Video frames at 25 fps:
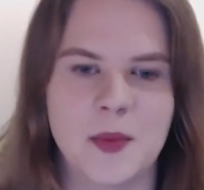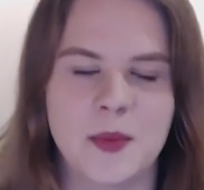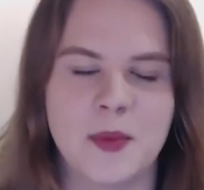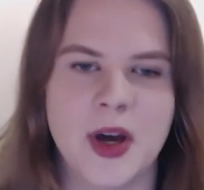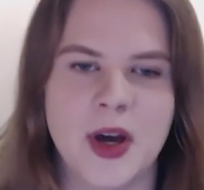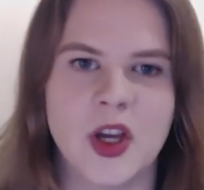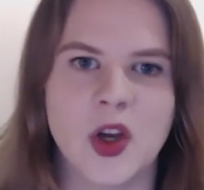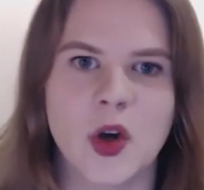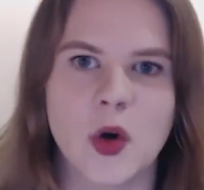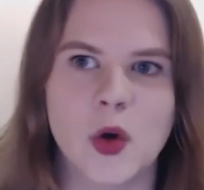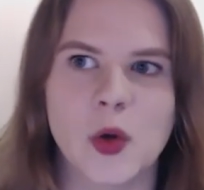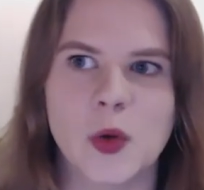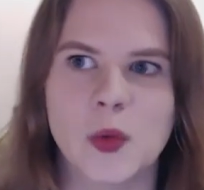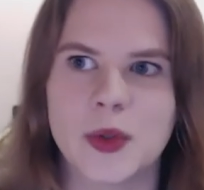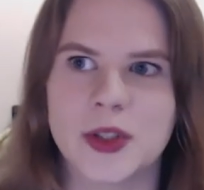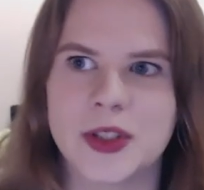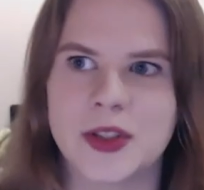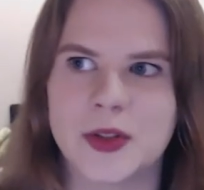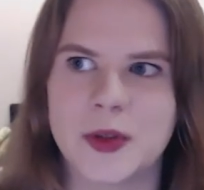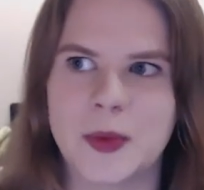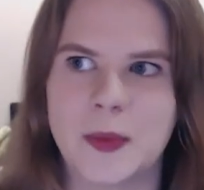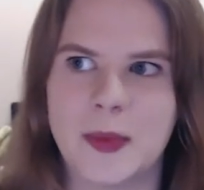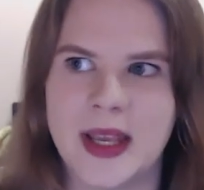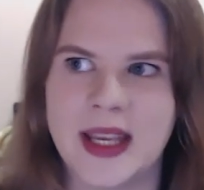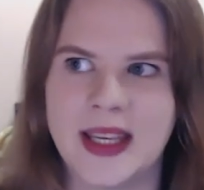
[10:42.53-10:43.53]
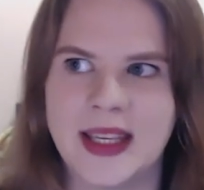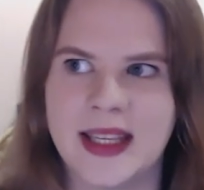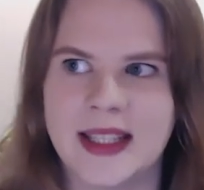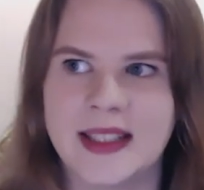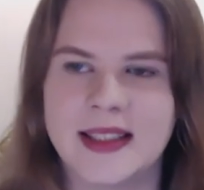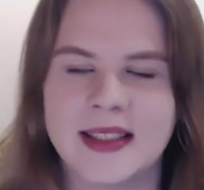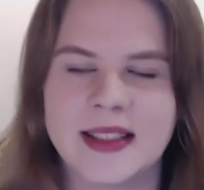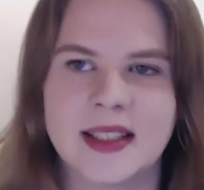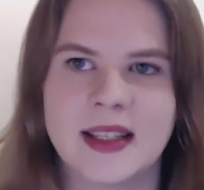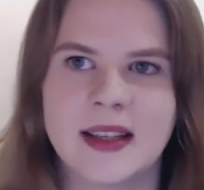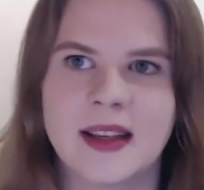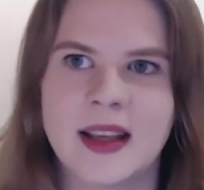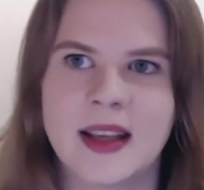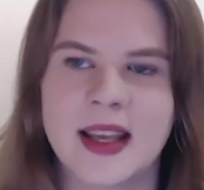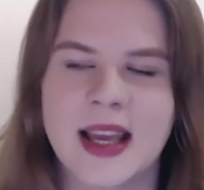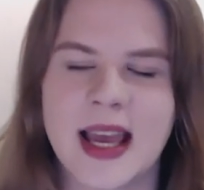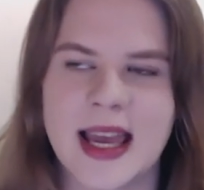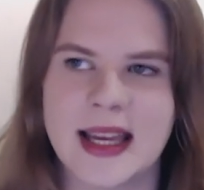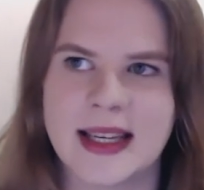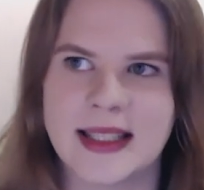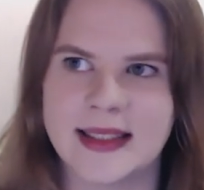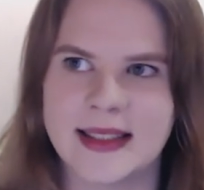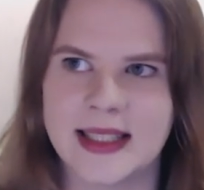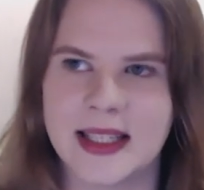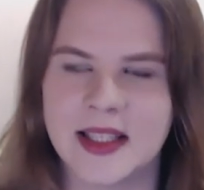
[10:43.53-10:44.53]
my goal was to make it
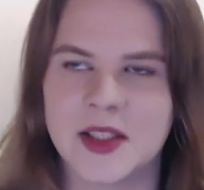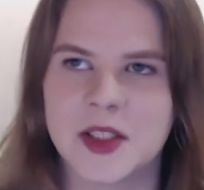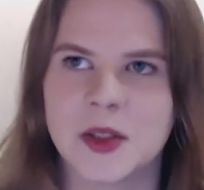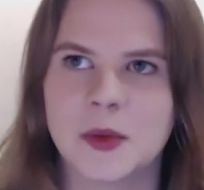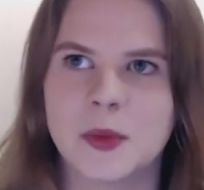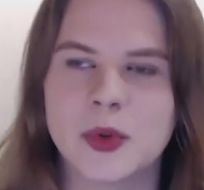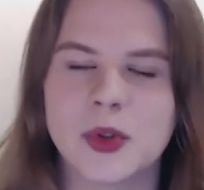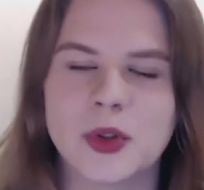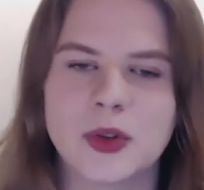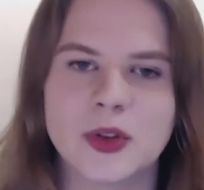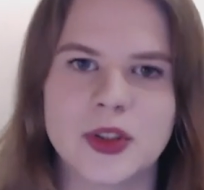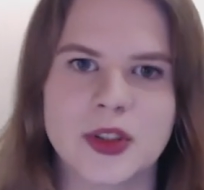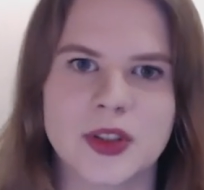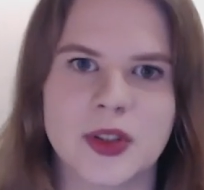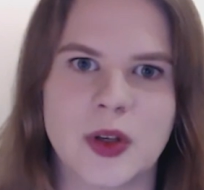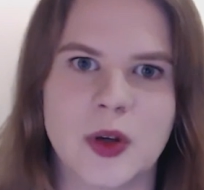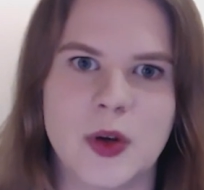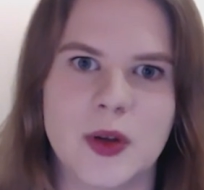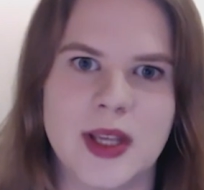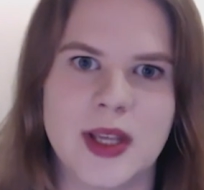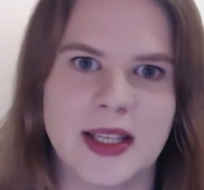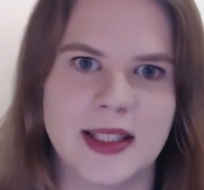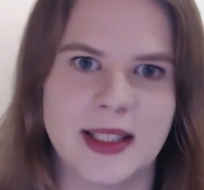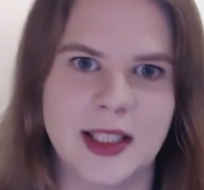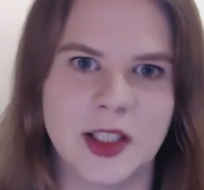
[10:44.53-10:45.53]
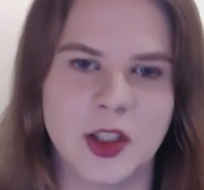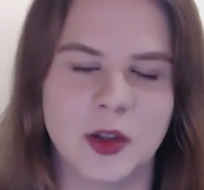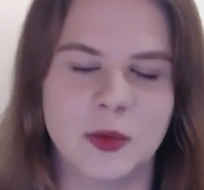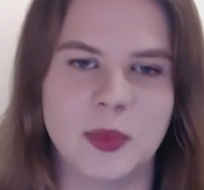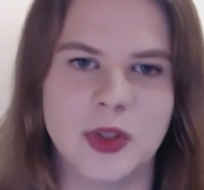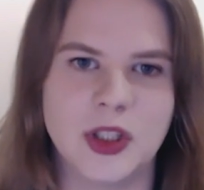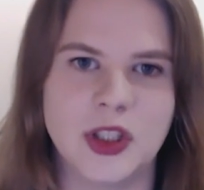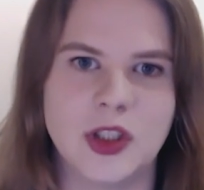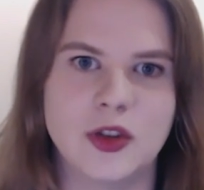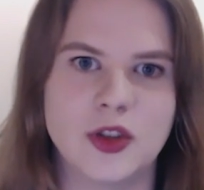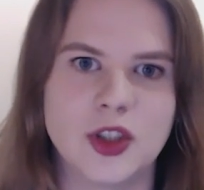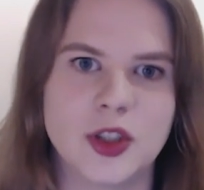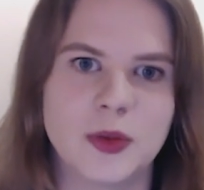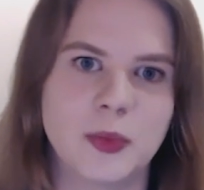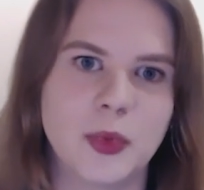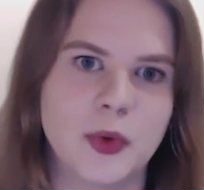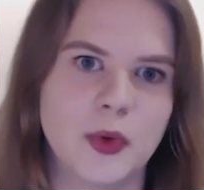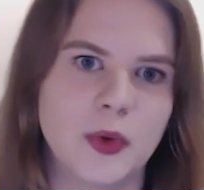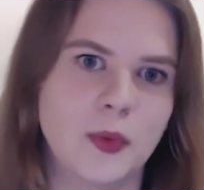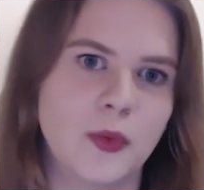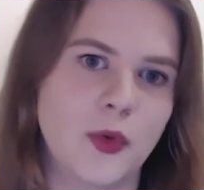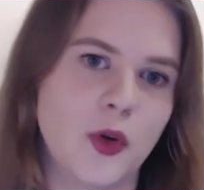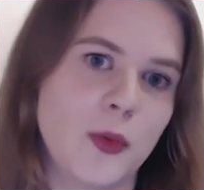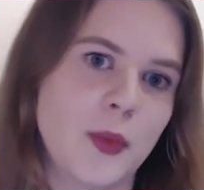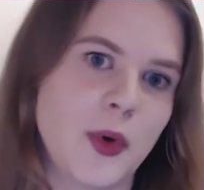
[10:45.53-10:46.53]
extensible so that it could be used
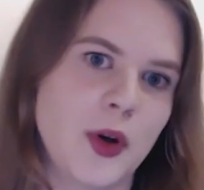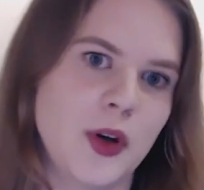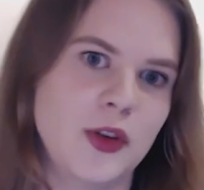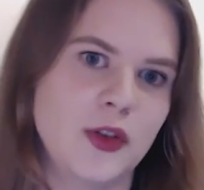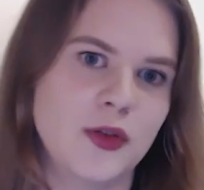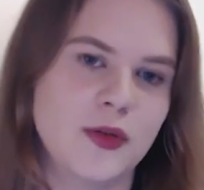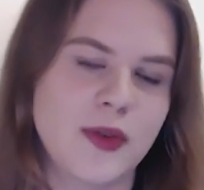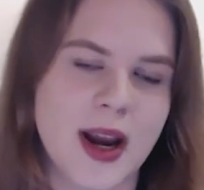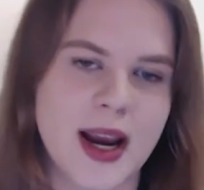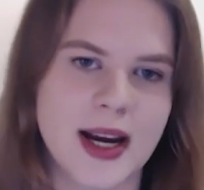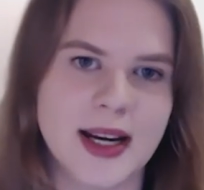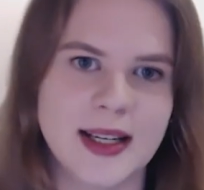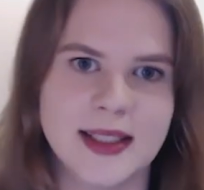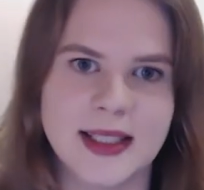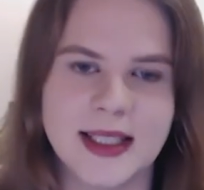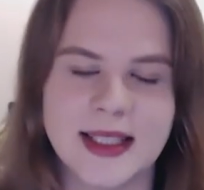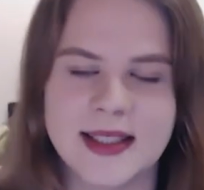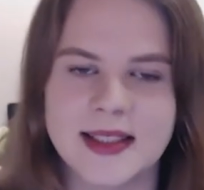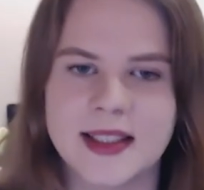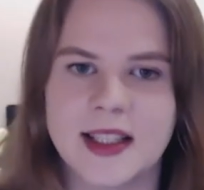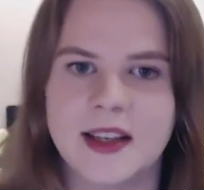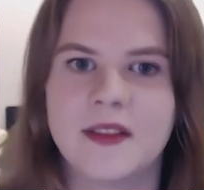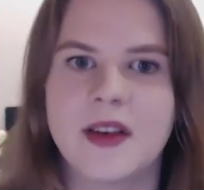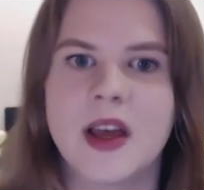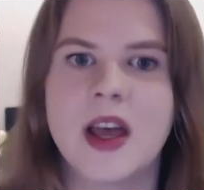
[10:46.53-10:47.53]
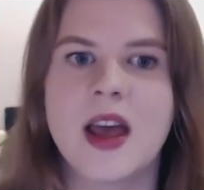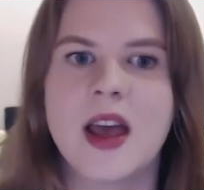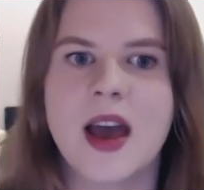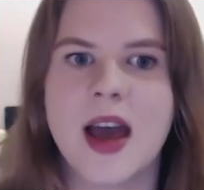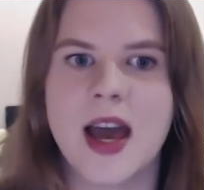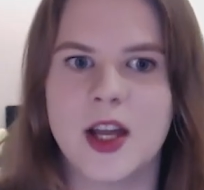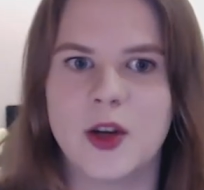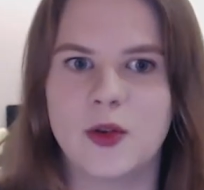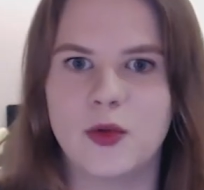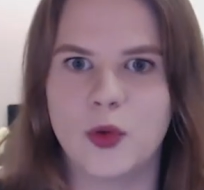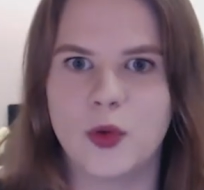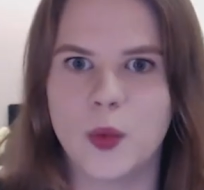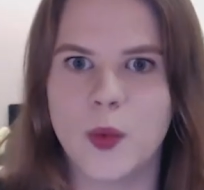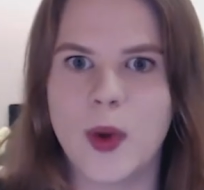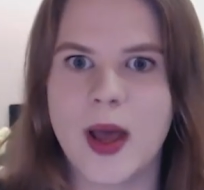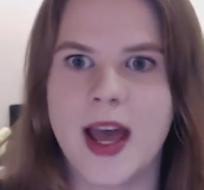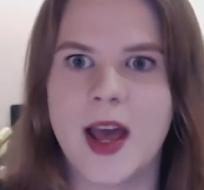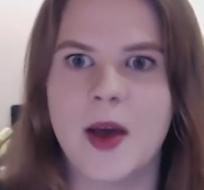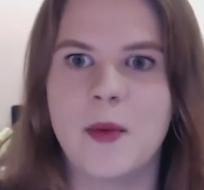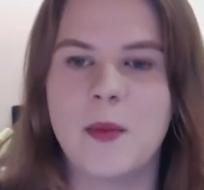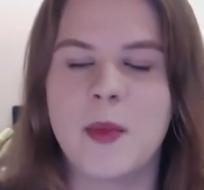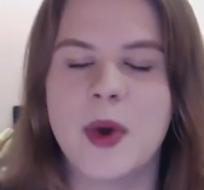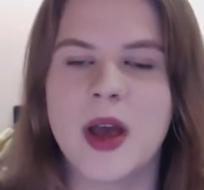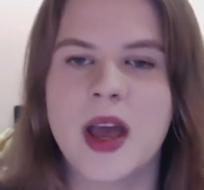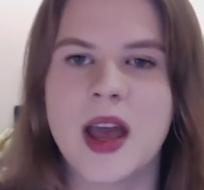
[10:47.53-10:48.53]
for both React Native and for
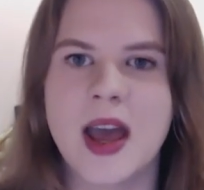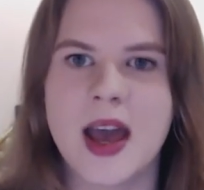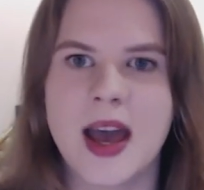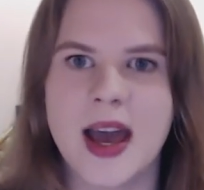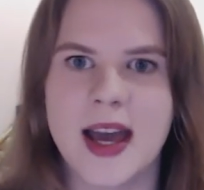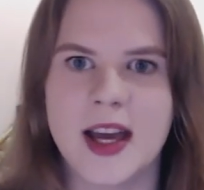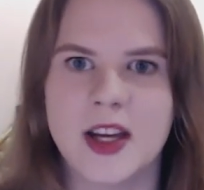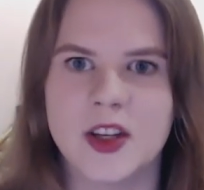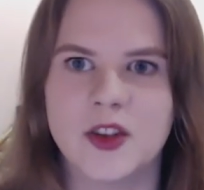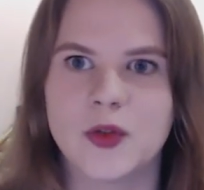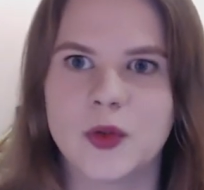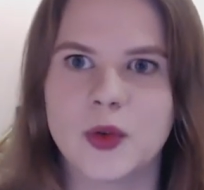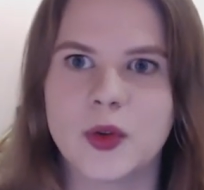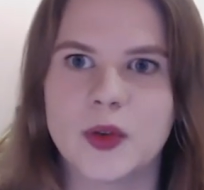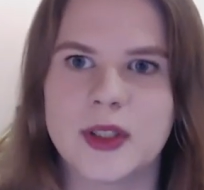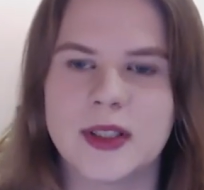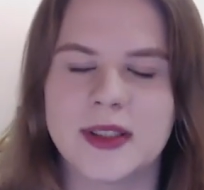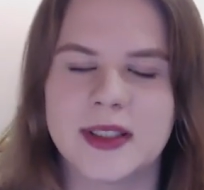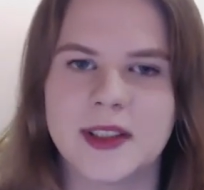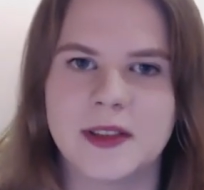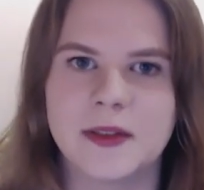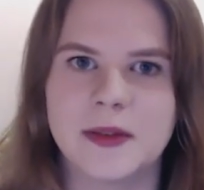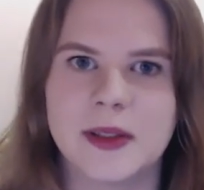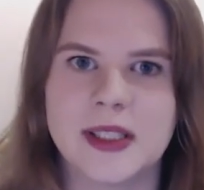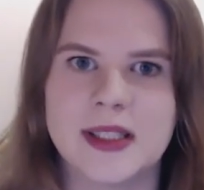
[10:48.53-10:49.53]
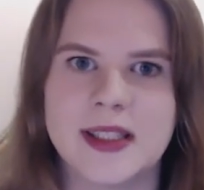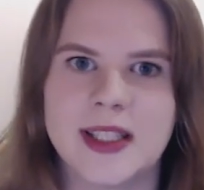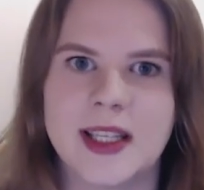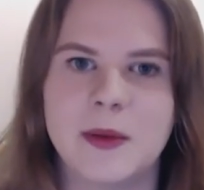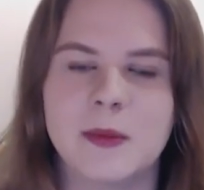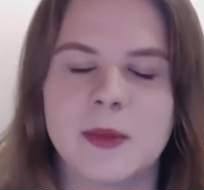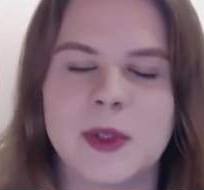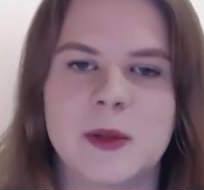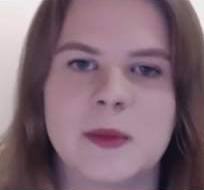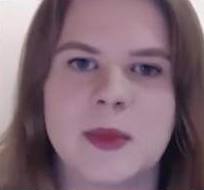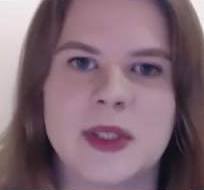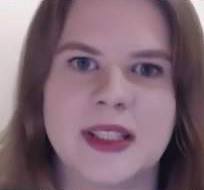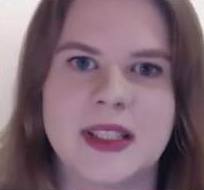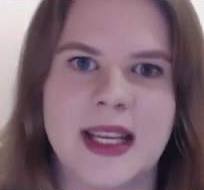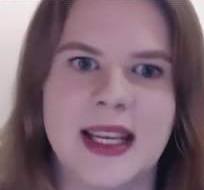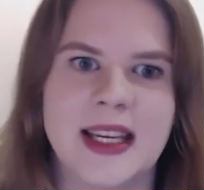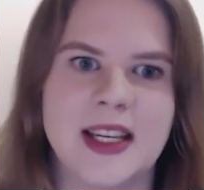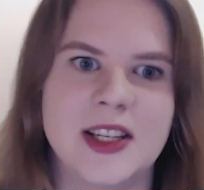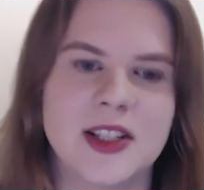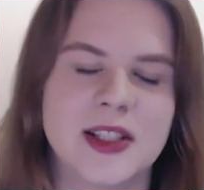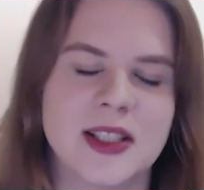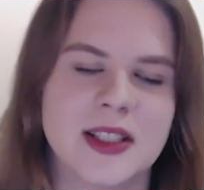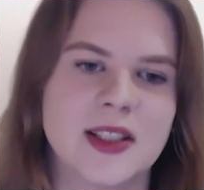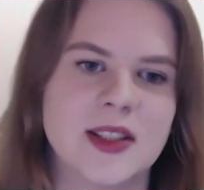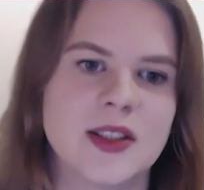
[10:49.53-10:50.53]
web and for the different
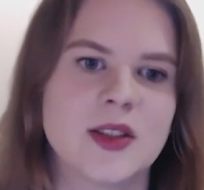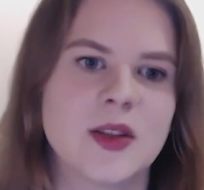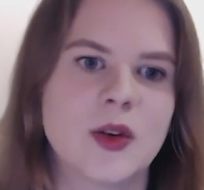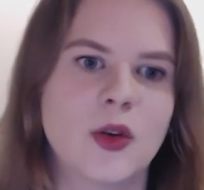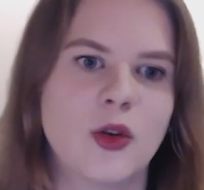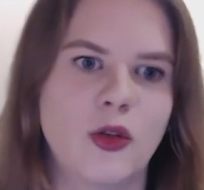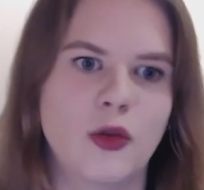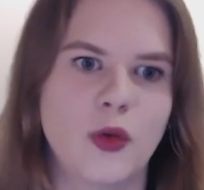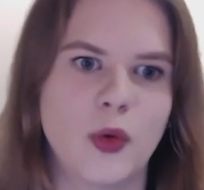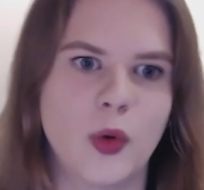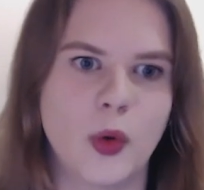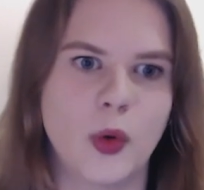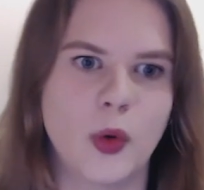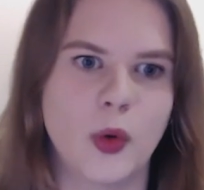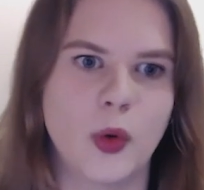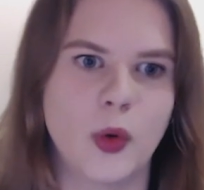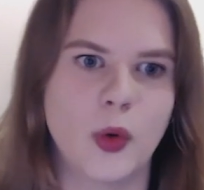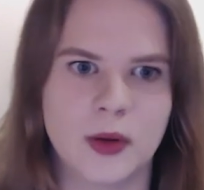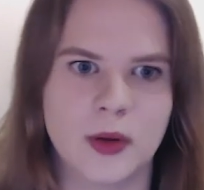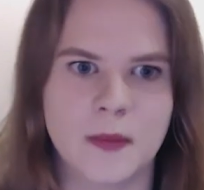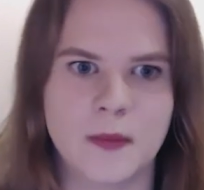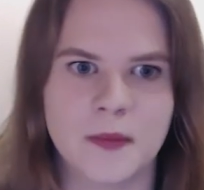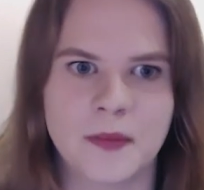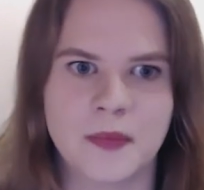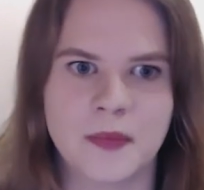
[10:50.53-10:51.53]
implementations of auth.